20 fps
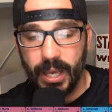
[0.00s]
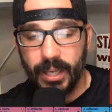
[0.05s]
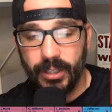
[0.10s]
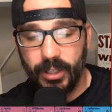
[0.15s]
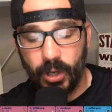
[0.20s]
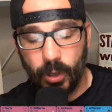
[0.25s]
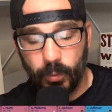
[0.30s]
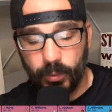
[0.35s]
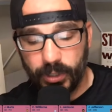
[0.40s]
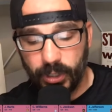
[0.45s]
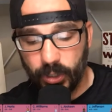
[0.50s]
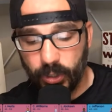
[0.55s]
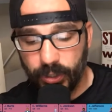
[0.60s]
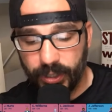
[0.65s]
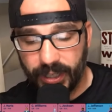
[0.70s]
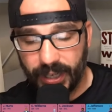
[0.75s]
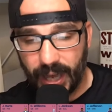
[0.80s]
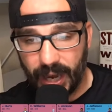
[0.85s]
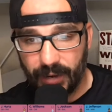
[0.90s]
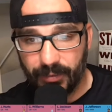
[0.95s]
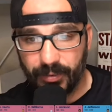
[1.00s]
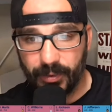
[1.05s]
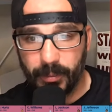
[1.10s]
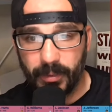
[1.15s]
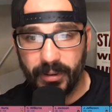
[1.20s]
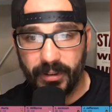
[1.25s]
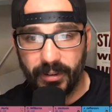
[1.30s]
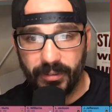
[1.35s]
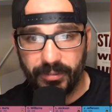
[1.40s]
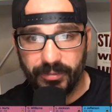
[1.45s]
When you're looking at it from
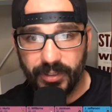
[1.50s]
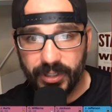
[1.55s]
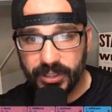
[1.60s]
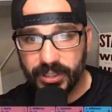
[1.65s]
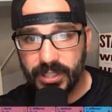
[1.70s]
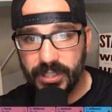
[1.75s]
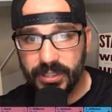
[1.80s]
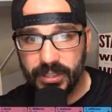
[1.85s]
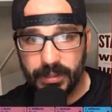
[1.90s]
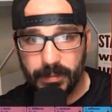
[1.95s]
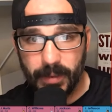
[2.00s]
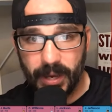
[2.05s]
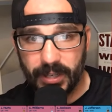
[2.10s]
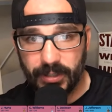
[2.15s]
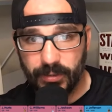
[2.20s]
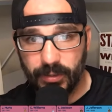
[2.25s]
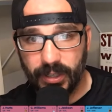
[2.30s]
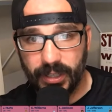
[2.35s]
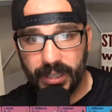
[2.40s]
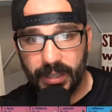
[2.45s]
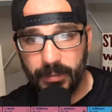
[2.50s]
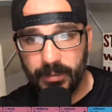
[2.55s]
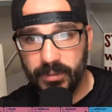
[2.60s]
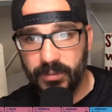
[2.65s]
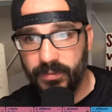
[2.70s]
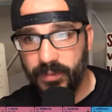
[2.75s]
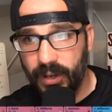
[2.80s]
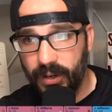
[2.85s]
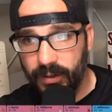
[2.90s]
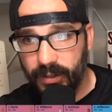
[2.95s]
an efficiency metric, he was
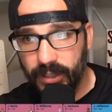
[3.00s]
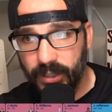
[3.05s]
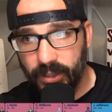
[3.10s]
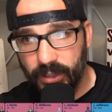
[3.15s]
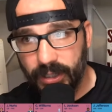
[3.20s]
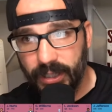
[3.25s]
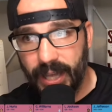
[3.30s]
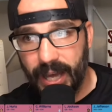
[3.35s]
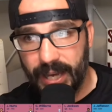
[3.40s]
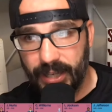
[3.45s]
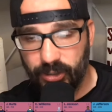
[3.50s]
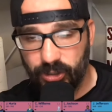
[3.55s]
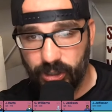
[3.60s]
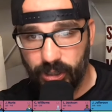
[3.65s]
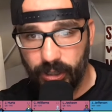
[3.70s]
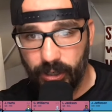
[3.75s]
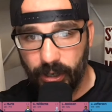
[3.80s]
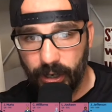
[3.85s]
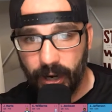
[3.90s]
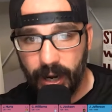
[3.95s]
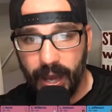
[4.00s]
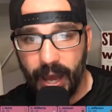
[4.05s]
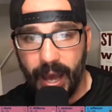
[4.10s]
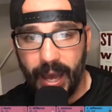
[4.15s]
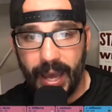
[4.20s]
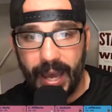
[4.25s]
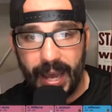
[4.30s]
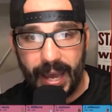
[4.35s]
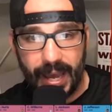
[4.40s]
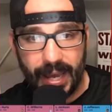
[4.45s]
very good last year.
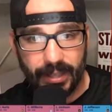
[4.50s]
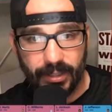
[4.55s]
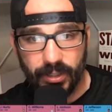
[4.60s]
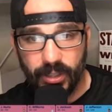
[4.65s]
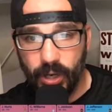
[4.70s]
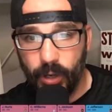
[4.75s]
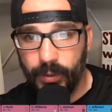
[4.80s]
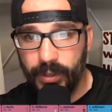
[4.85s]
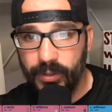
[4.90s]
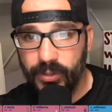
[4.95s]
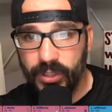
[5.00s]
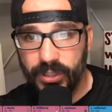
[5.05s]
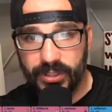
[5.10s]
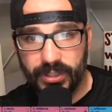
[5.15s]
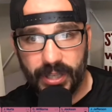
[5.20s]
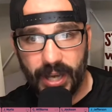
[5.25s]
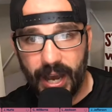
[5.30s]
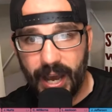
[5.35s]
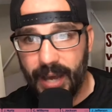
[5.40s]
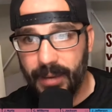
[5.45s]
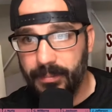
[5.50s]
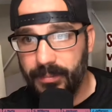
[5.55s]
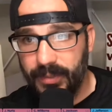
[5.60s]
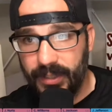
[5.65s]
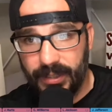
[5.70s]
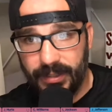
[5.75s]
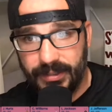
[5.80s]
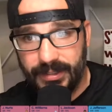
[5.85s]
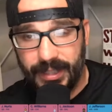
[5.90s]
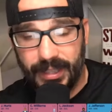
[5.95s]
And, he's a top
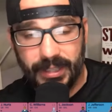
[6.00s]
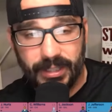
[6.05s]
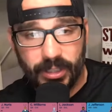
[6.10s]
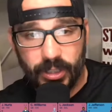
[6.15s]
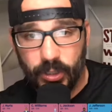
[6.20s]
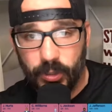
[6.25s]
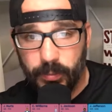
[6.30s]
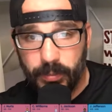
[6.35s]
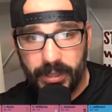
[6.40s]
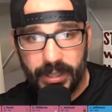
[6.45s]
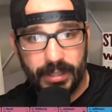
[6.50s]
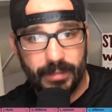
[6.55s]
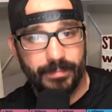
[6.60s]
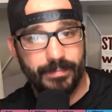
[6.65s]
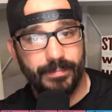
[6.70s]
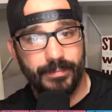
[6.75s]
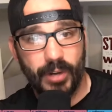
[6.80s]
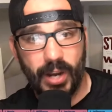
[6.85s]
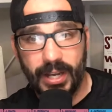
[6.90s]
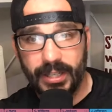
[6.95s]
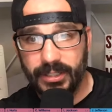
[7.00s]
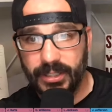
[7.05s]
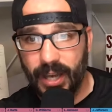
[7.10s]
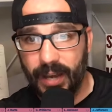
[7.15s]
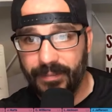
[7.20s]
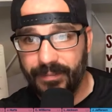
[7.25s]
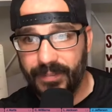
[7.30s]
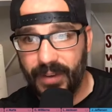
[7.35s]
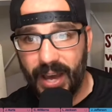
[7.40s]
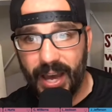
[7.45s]
10 QB, right?
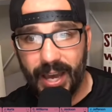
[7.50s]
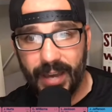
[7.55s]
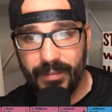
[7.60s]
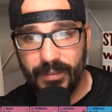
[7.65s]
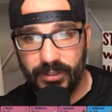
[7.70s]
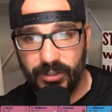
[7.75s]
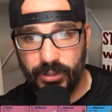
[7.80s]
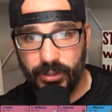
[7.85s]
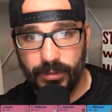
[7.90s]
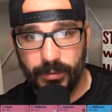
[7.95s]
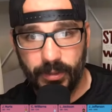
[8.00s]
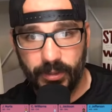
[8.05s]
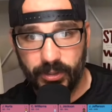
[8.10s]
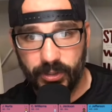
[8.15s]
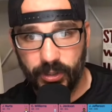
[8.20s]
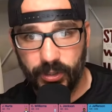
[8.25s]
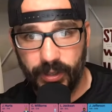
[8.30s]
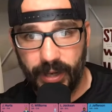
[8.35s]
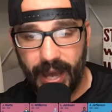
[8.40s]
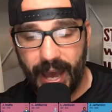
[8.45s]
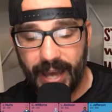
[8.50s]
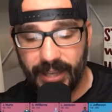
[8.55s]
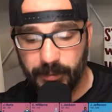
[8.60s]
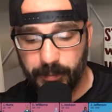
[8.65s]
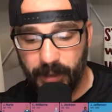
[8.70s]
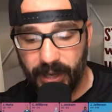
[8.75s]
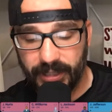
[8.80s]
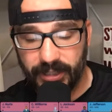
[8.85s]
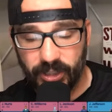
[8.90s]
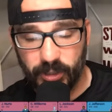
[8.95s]
Top 5 in certain
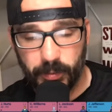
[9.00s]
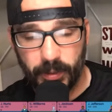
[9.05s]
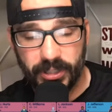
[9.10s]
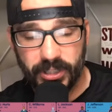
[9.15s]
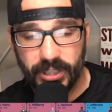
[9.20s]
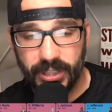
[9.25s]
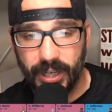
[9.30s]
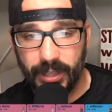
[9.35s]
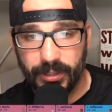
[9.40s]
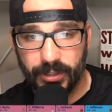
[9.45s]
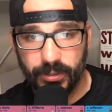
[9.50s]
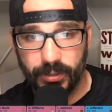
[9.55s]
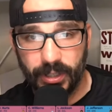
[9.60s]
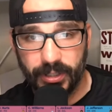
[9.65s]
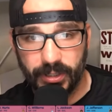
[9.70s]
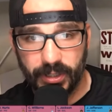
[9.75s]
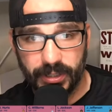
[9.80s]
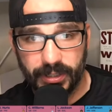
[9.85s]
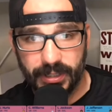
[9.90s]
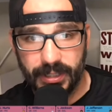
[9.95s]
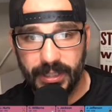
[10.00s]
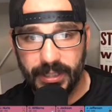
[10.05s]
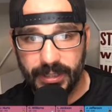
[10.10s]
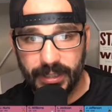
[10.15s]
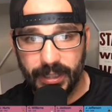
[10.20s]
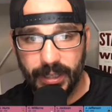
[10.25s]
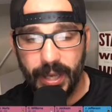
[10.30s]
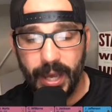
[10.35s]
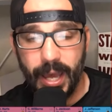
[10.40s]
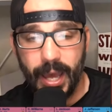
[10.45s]
aspects, especially down the stretch of the season.